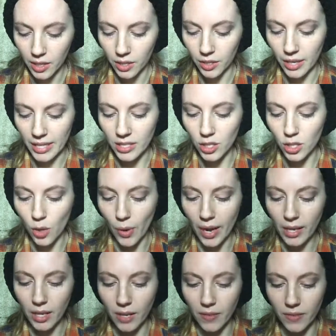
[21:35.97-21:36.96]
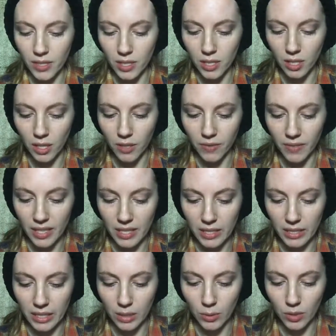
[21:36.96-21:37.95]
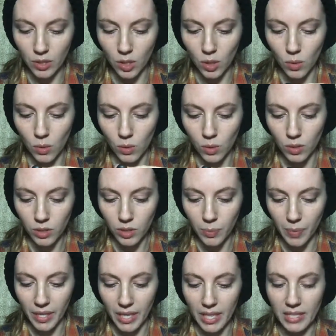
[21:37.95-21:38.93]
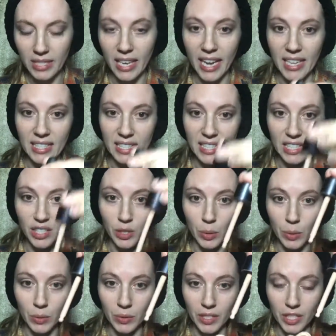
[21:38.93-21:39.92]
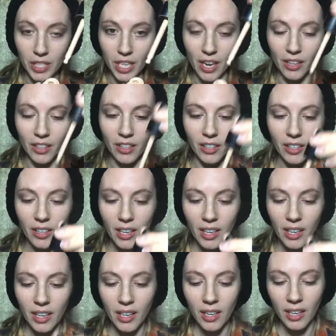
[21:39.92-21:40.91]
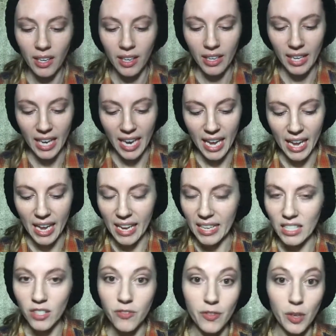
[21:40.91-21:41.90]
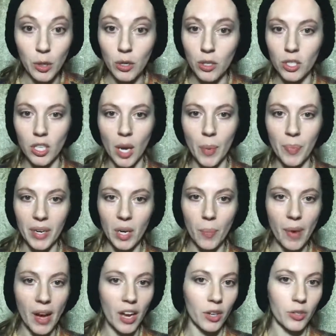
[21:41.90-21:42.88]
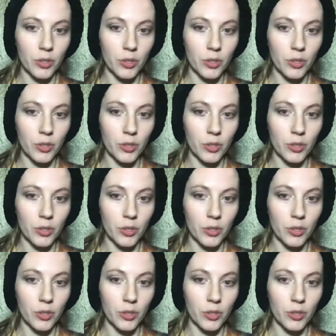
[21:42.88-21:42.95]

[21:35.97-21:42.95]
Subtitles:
You guys know I love this stuff. It's liquid gold because it has this golden color. And it's Photoshop in a bottle.